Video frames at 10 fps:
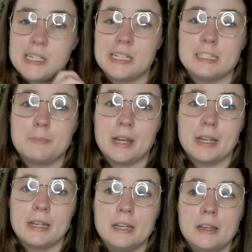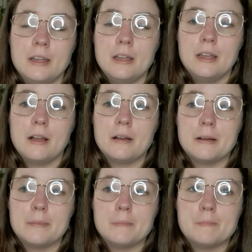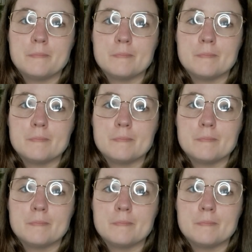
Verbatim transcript: is by drawing